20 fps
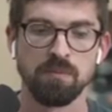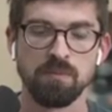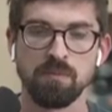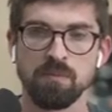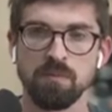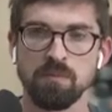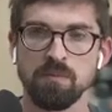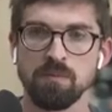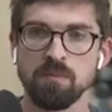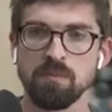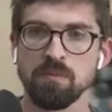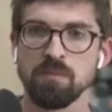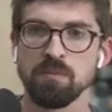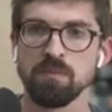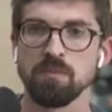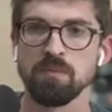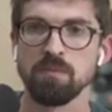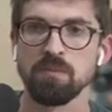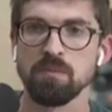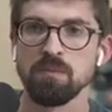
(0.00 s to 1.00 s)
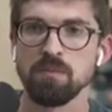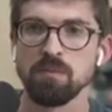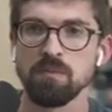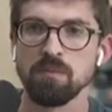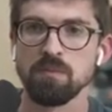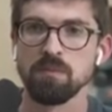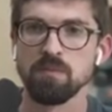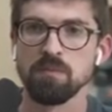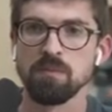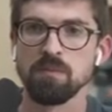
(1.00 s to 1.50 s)

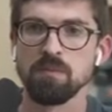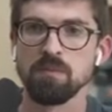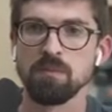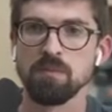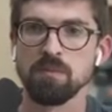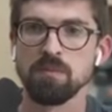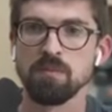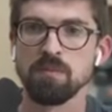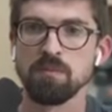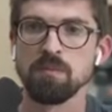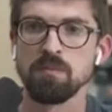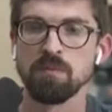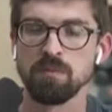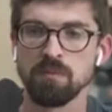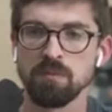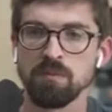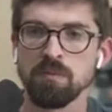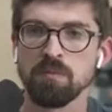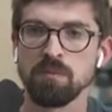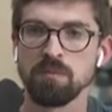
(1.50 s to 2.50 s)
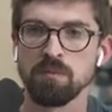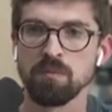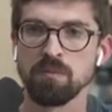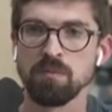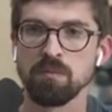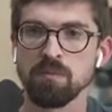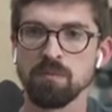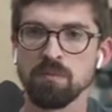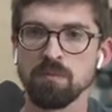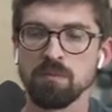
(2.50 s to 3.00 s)

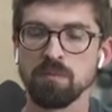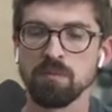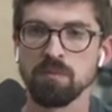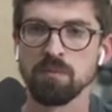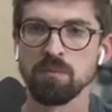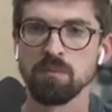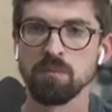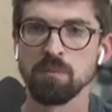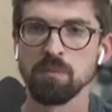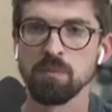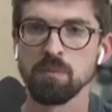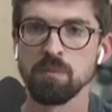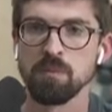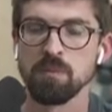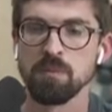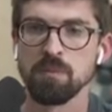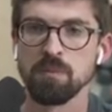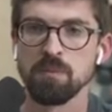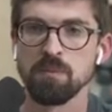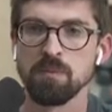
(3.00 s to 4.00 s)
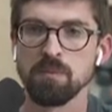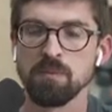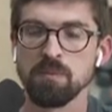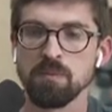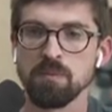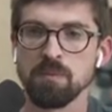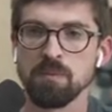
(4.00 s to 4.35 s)
The person shown says nothing.